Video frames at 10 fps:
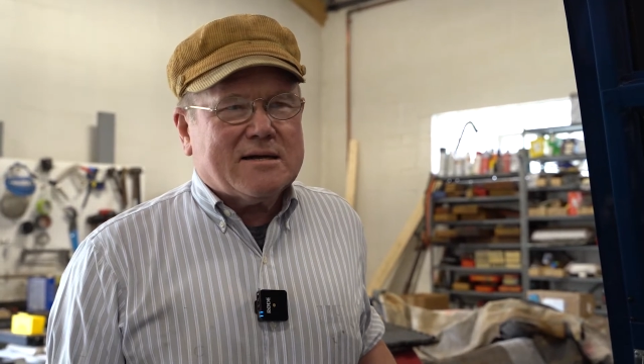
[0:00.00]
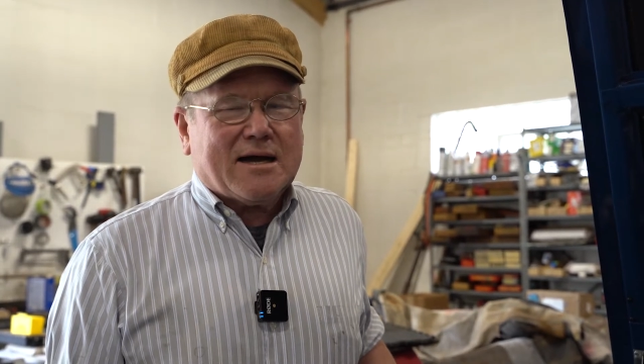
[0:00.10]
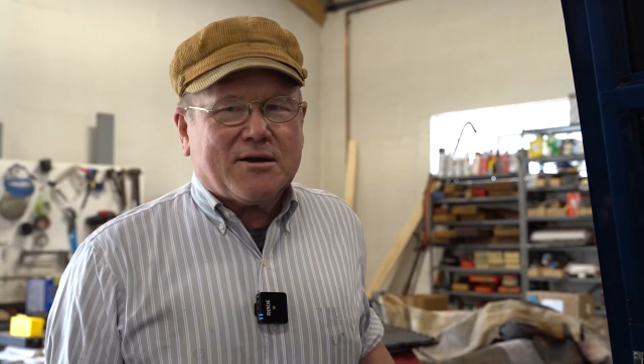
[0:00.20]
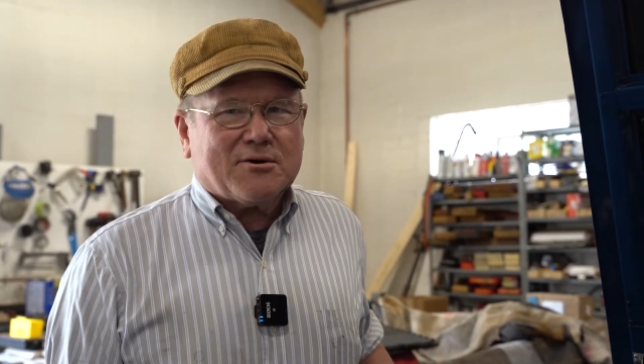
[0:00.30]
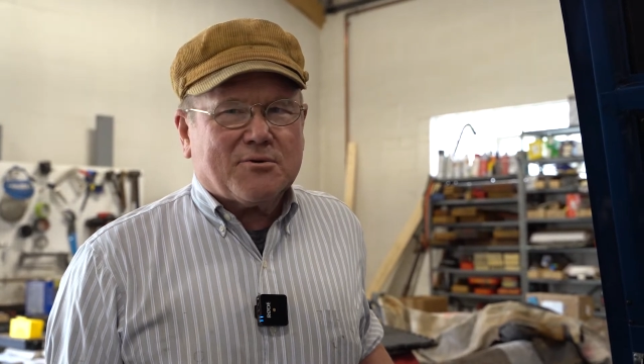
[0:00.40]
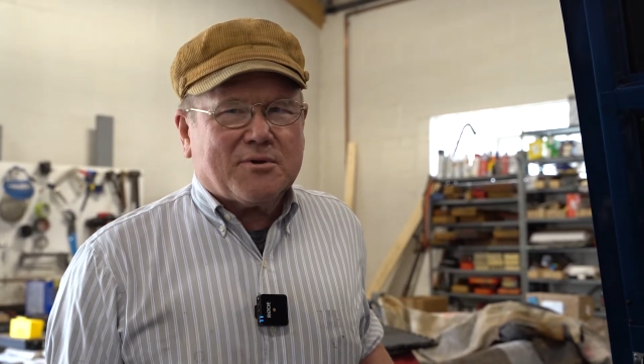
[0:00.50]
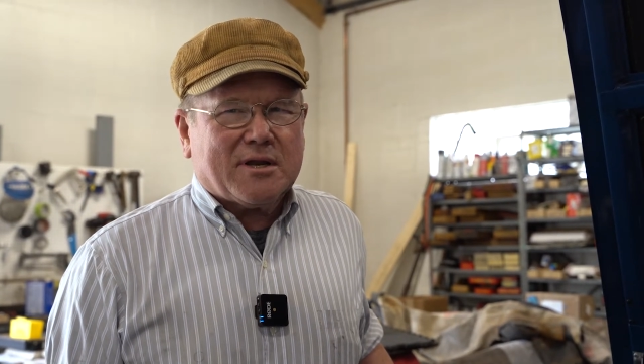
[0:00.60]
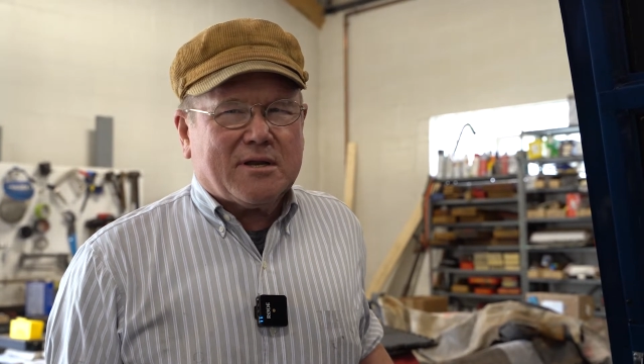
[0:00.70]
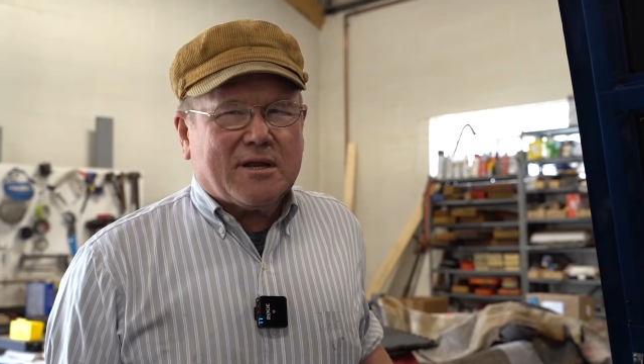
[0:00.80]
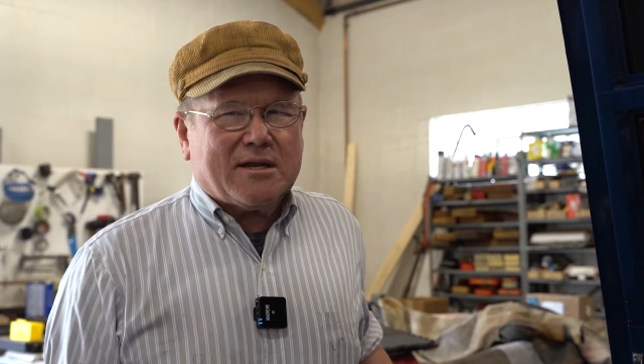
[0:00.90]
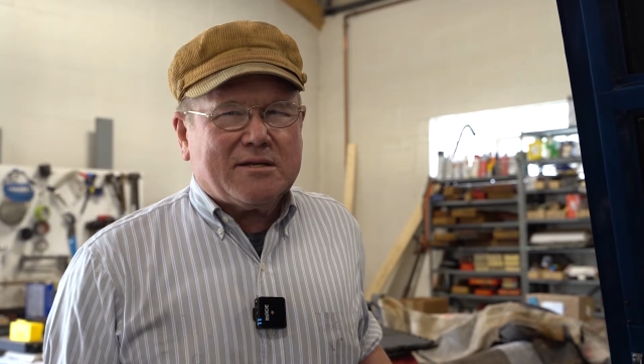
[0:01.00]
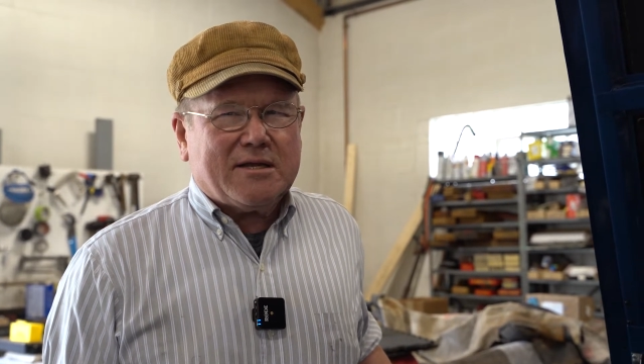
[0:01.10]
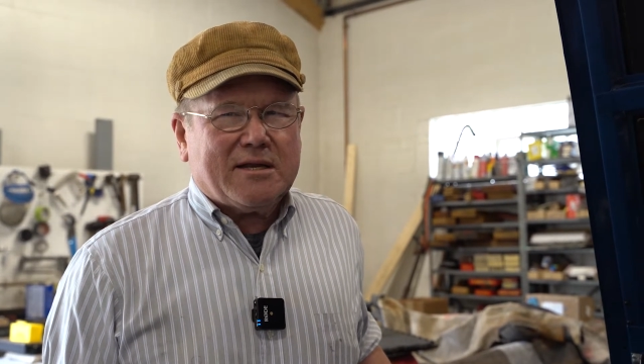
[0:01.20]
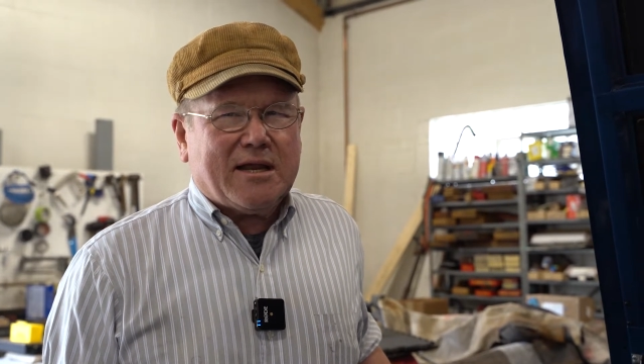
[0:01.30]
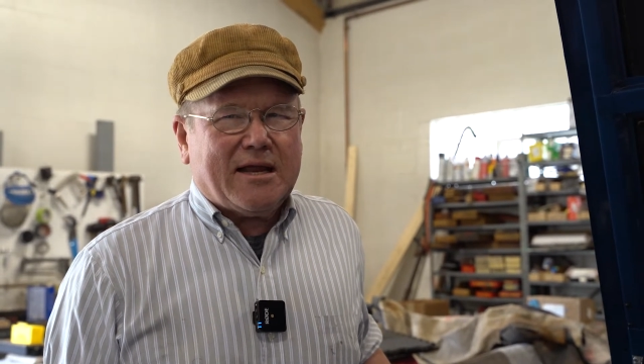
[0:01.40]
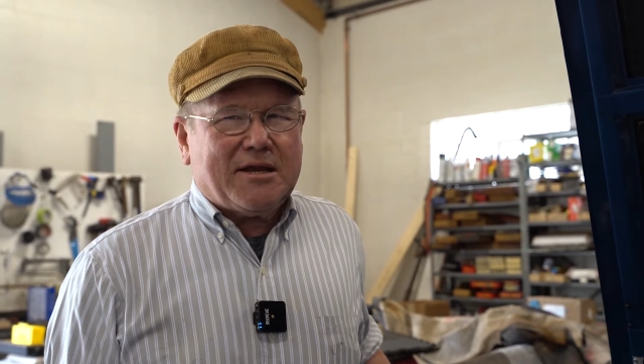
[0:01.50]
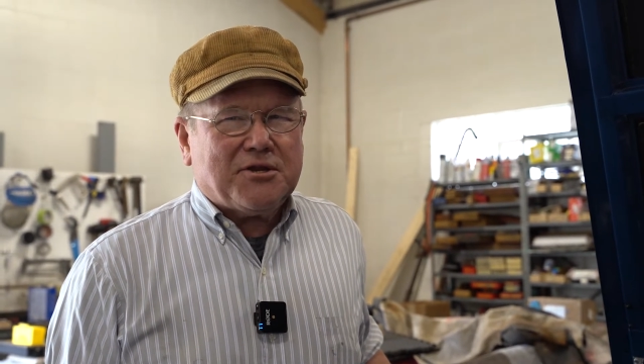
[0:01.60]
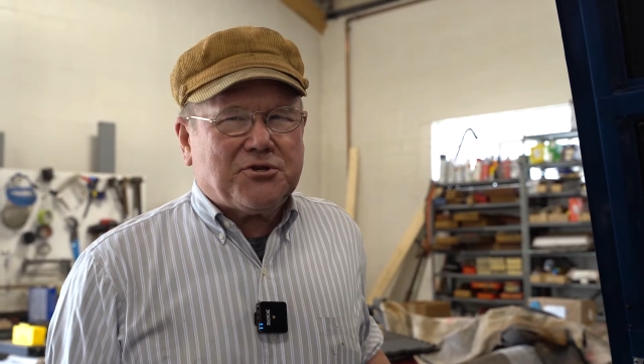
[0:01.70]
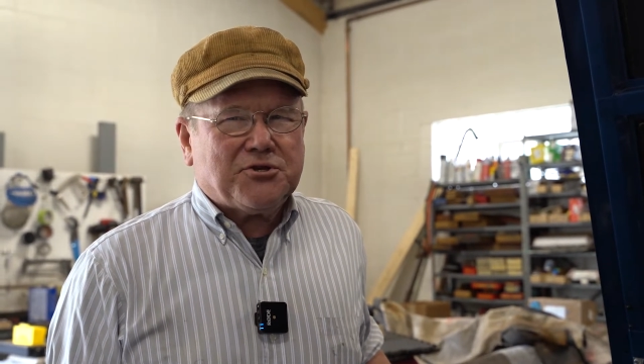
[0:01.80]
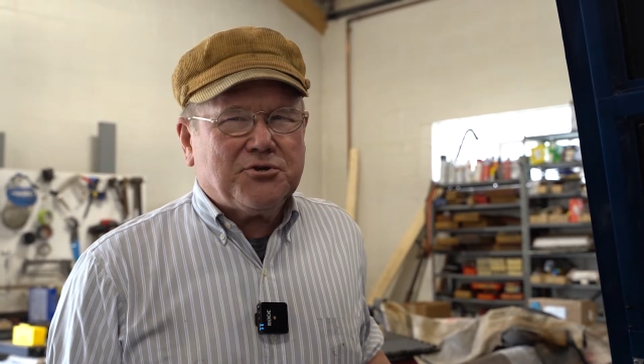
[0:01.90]
I don't know,
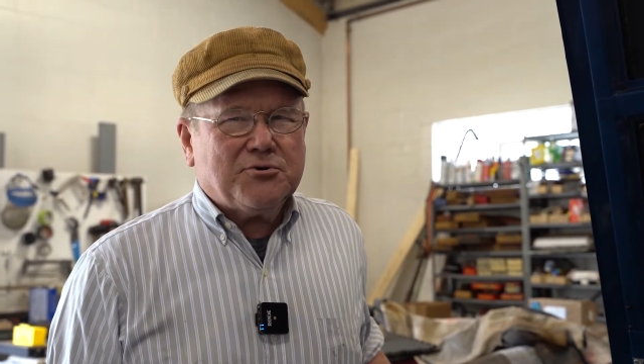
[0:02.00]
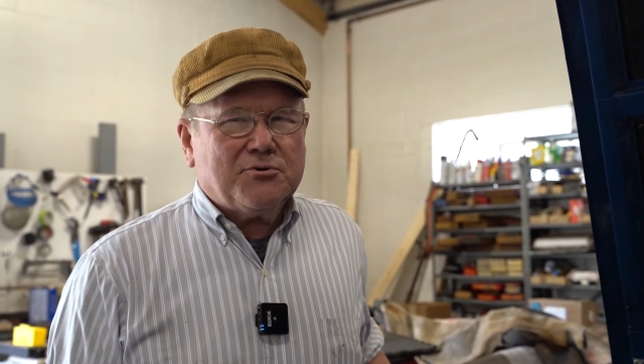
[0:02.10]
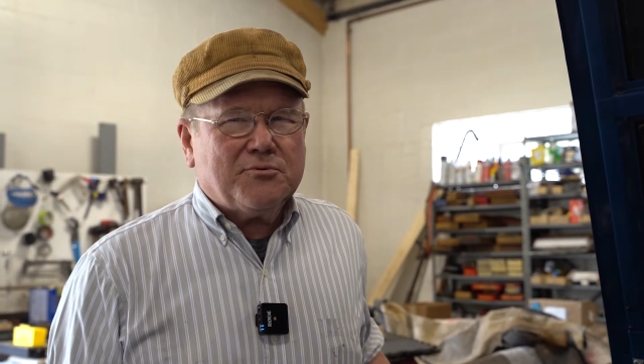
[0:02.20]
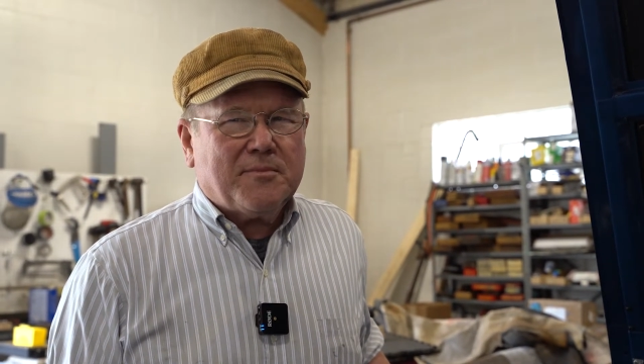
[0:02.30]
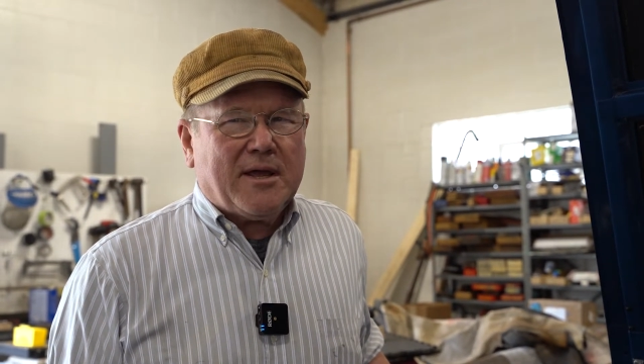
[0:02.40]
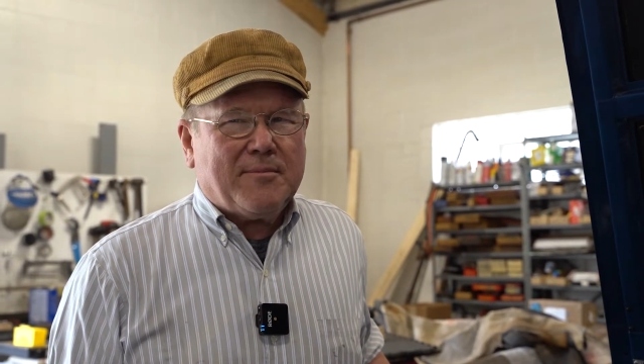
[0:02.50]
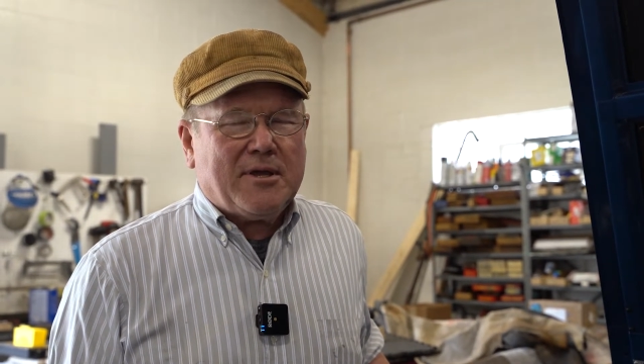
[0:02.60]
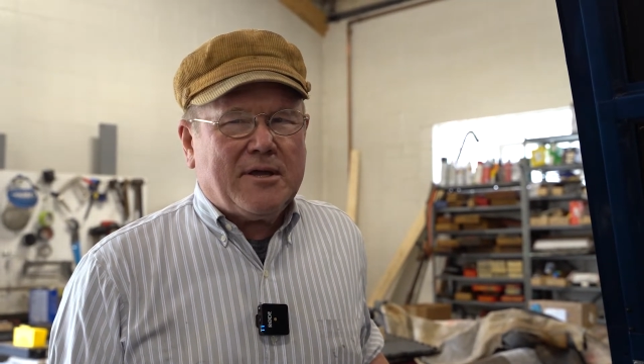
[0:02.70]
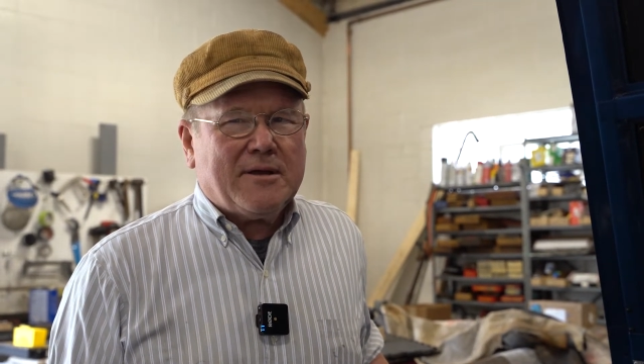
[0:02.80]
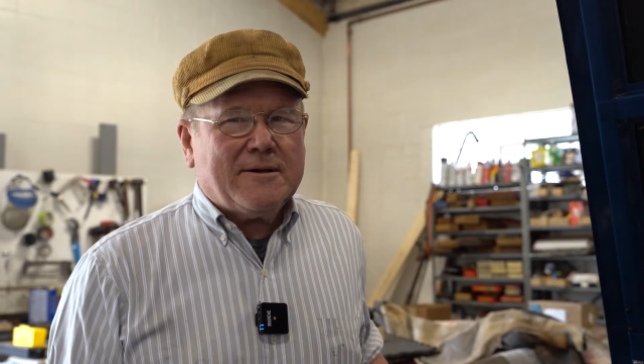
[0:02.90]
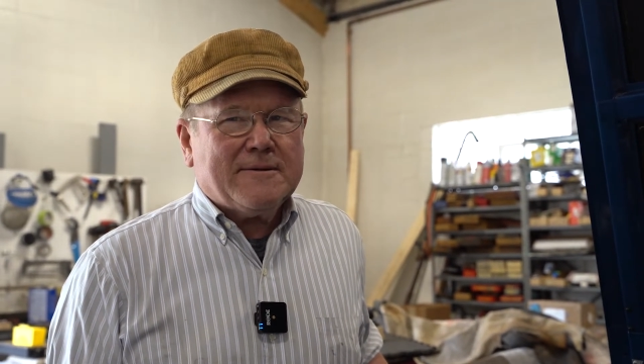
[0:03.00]
1982 maybe,